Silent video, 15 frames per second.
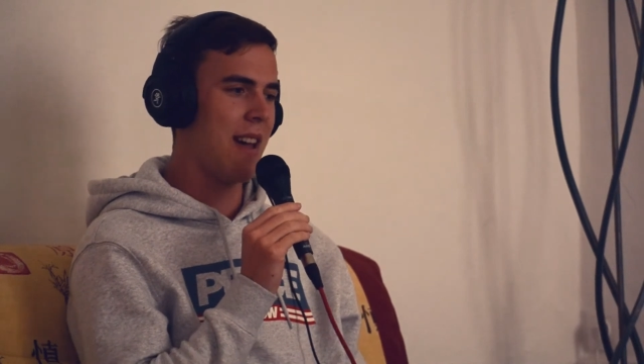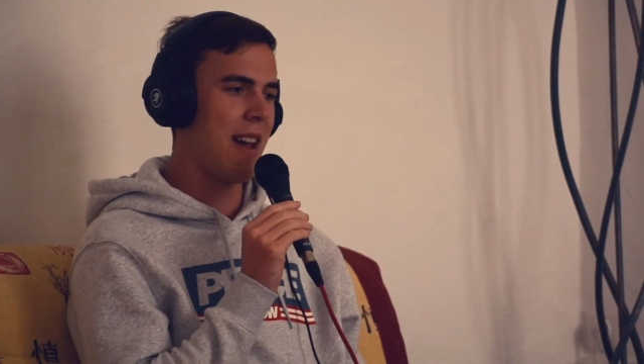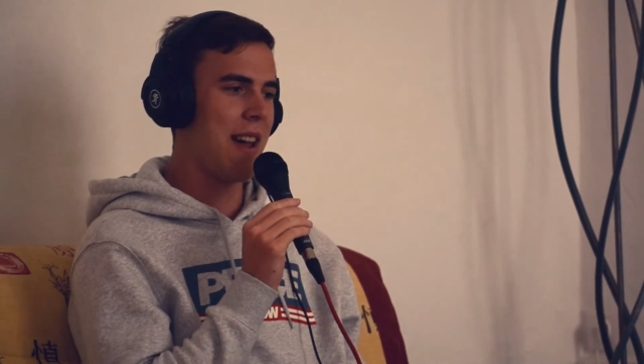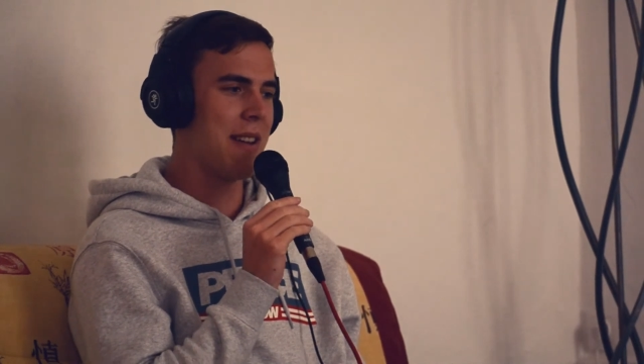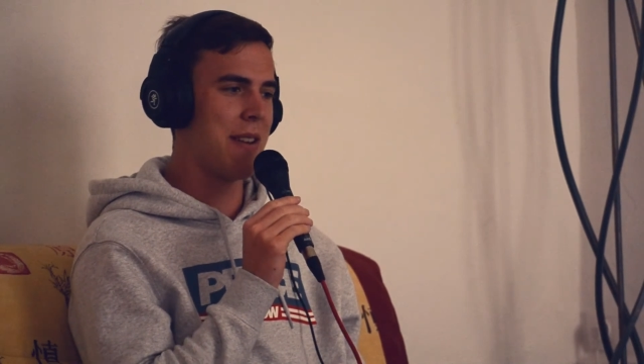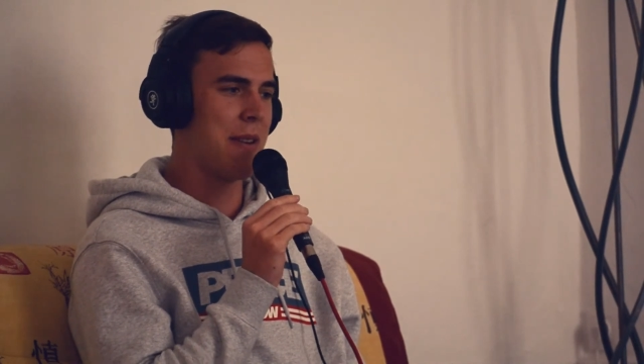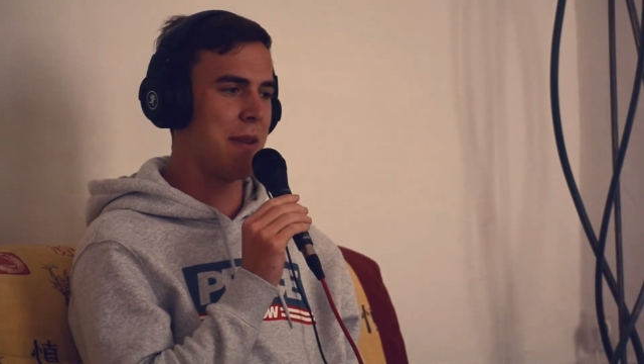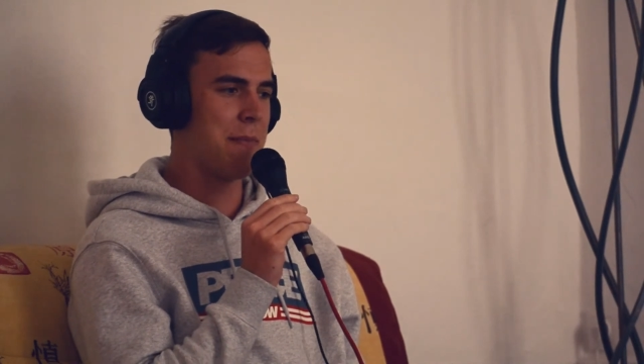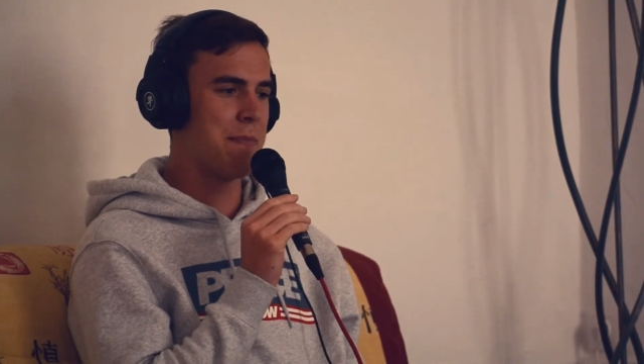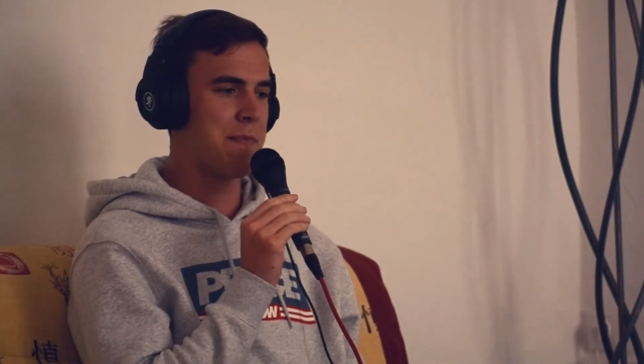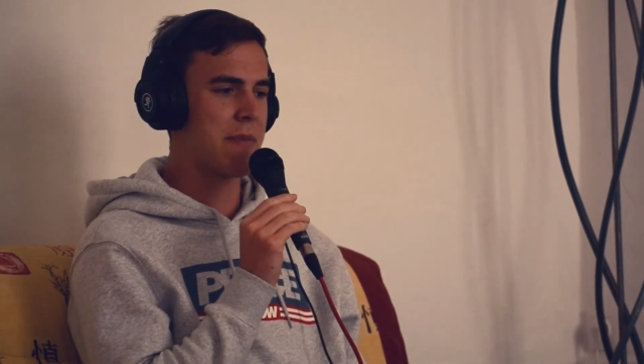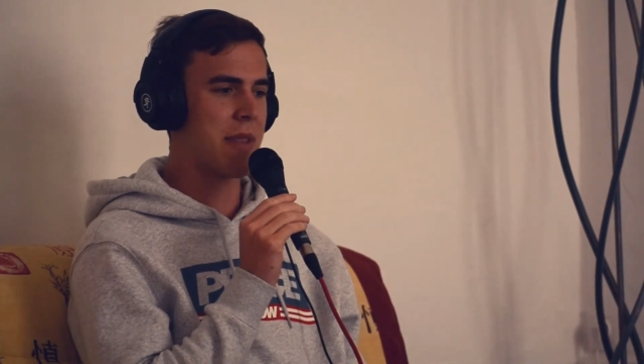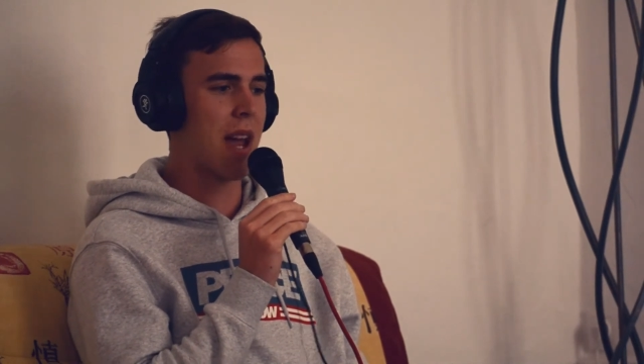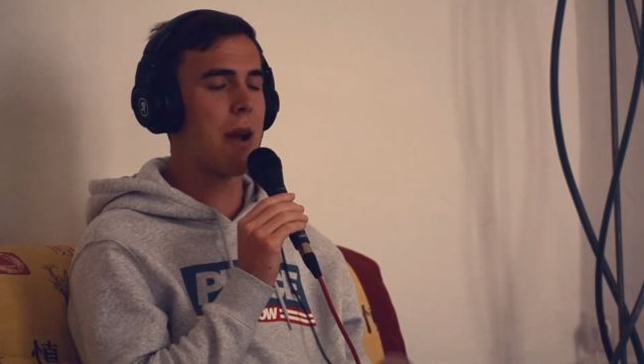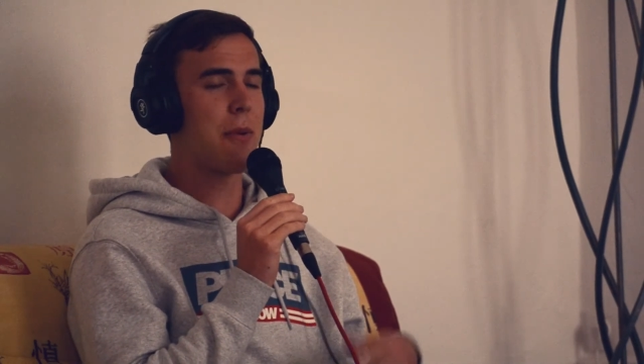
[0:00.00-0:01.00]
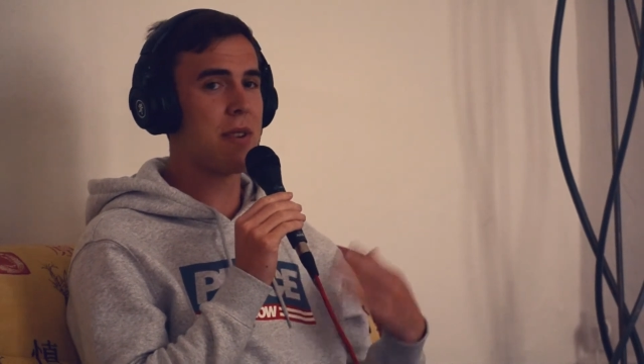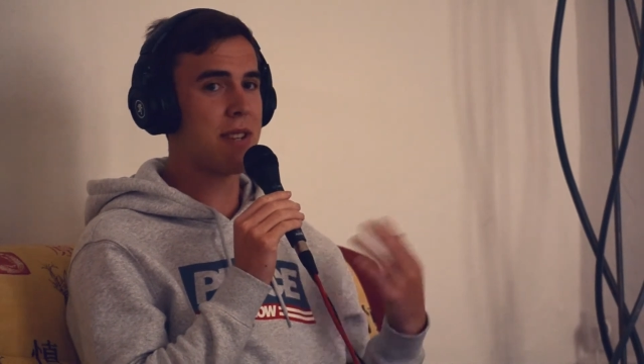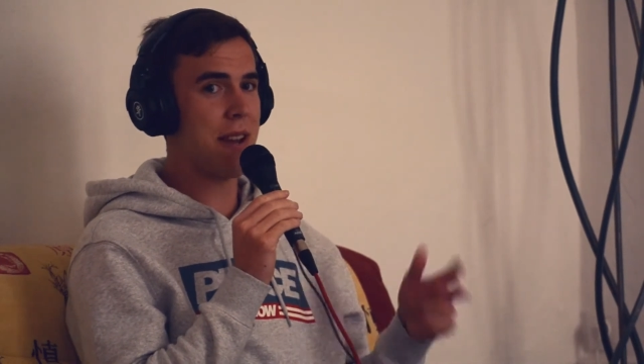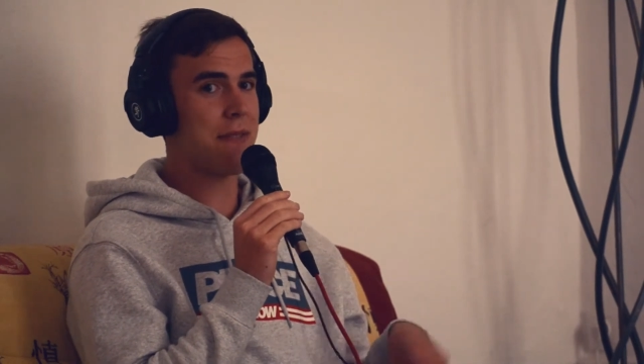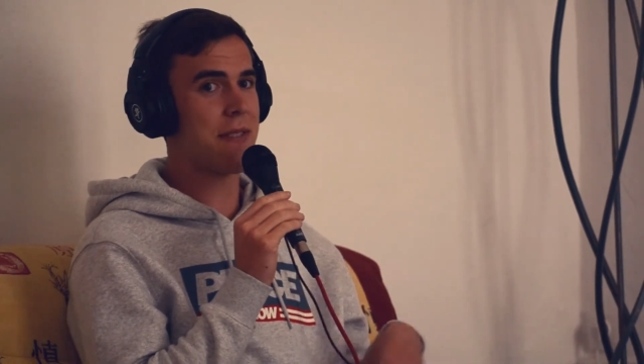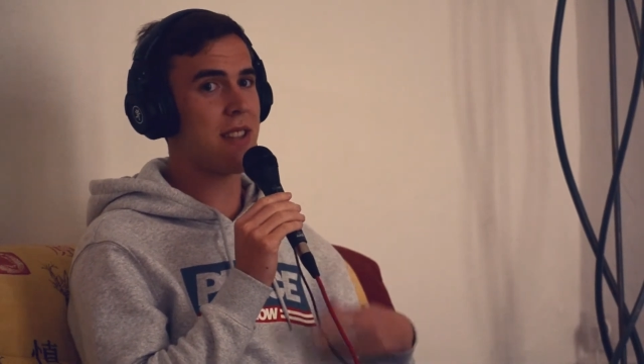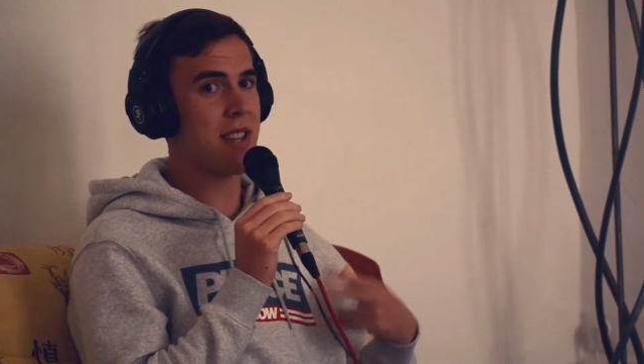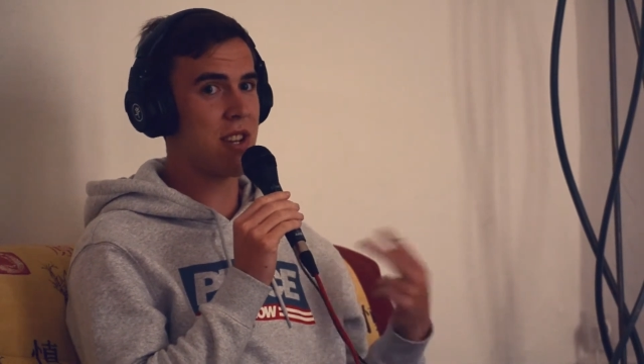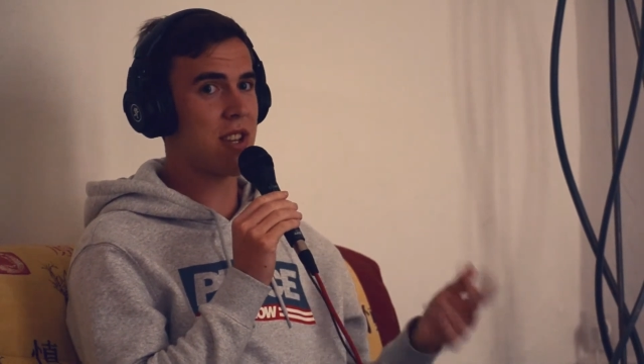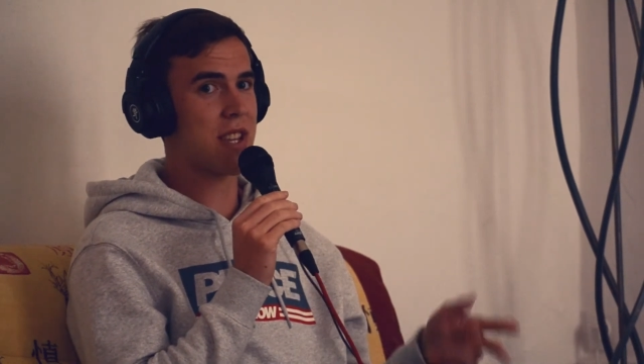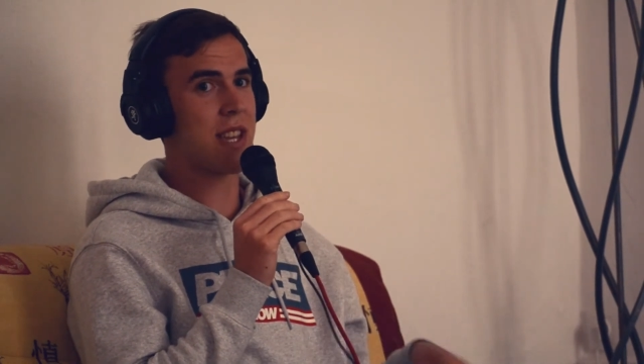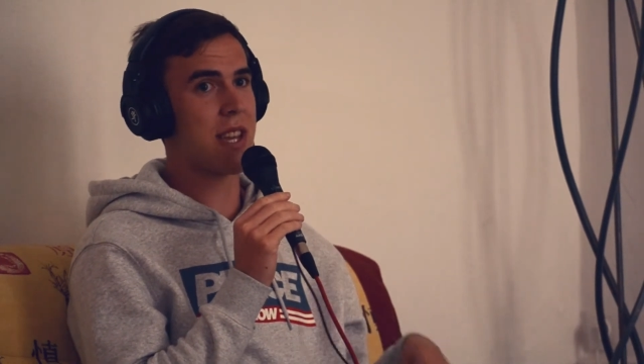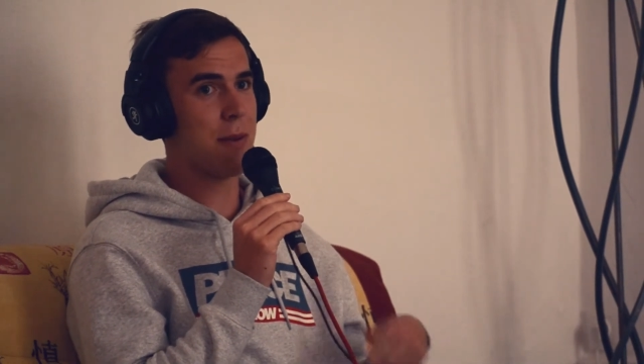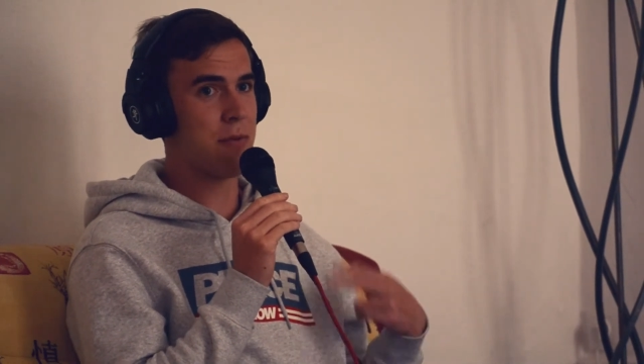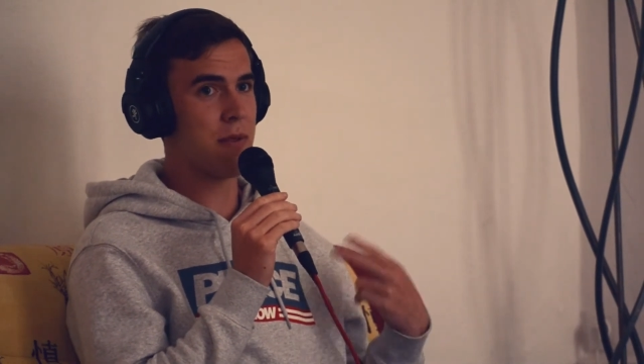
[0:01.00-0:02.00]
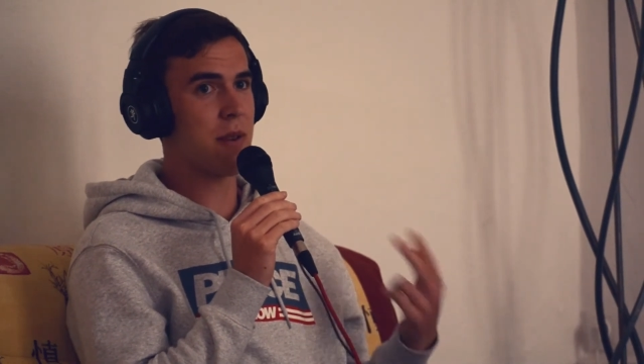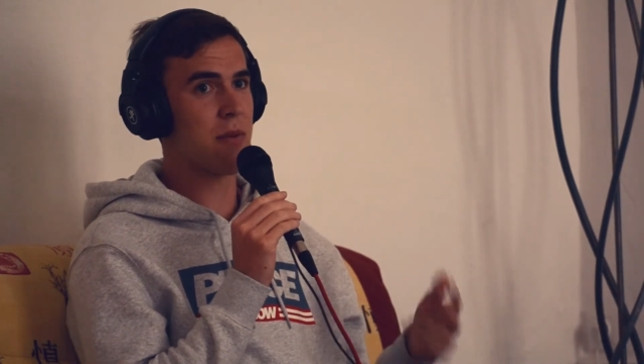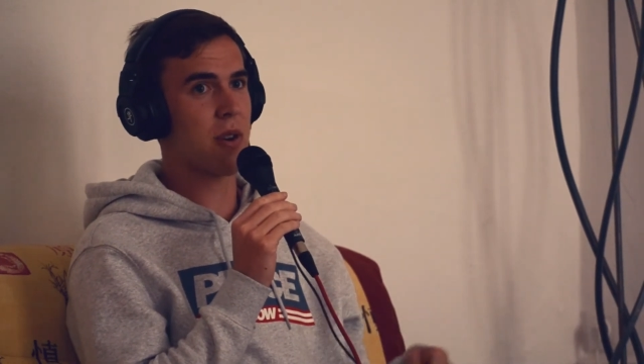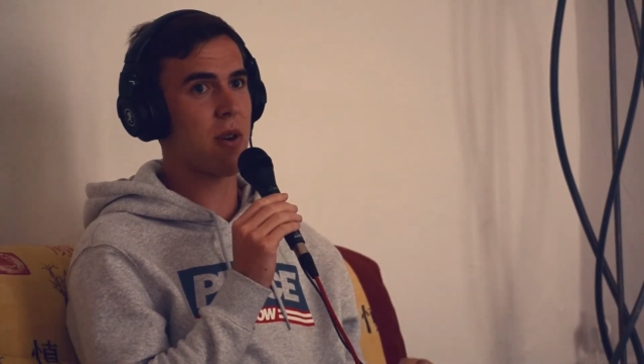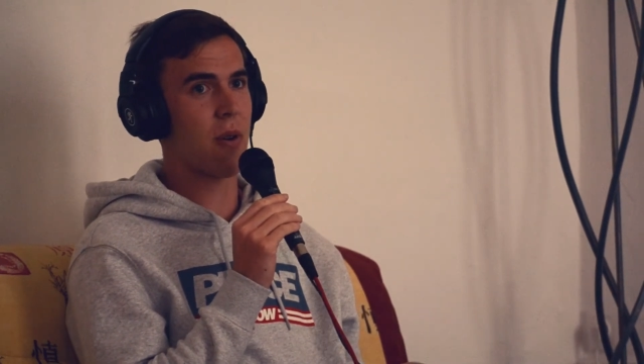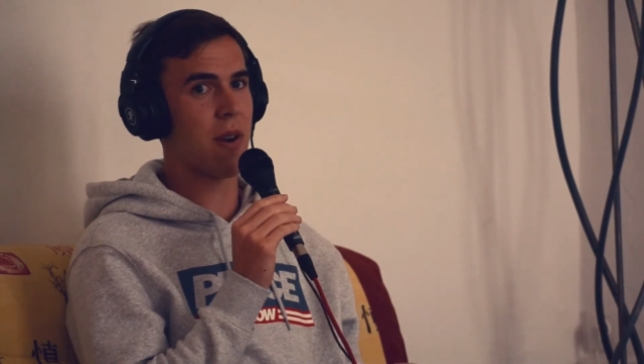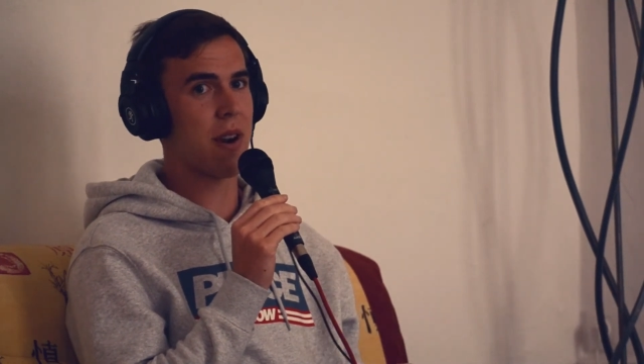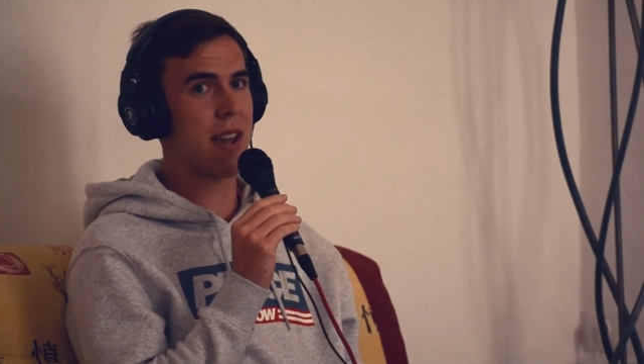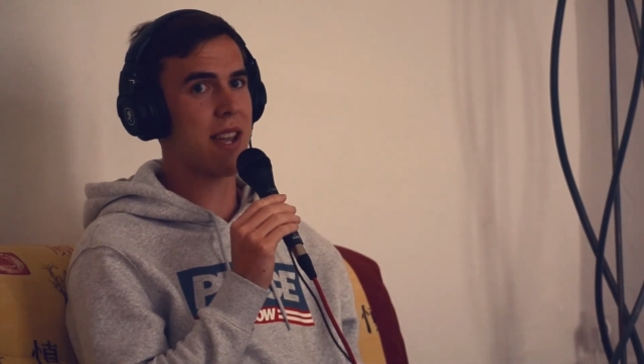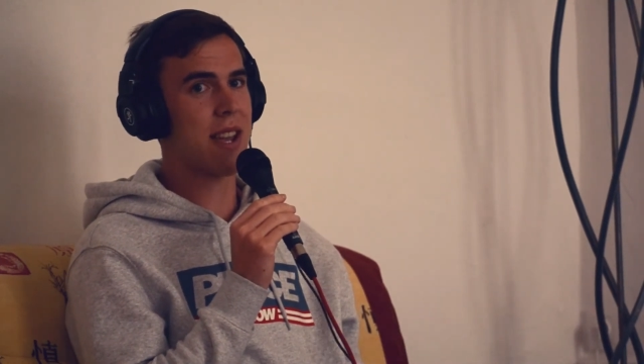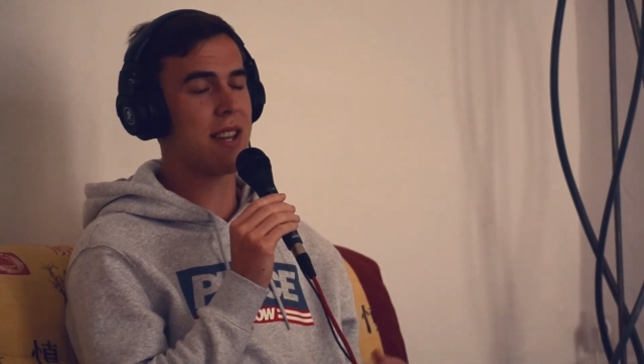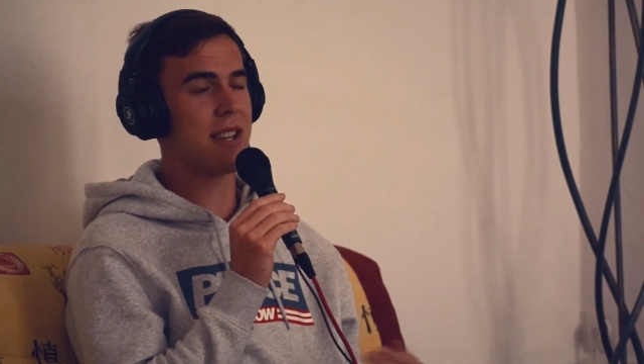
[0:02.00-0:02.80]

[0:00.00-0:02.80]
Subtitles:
And I would definitely just keep re-recording